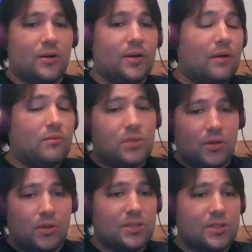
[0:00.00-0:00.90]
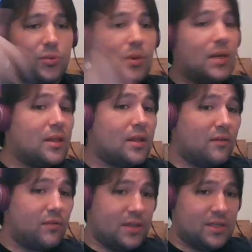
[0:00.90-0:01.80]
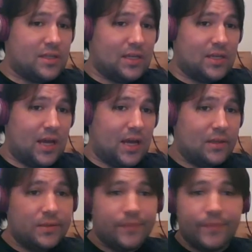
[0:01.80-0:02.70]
Now, do you guys do anything for the 6 days?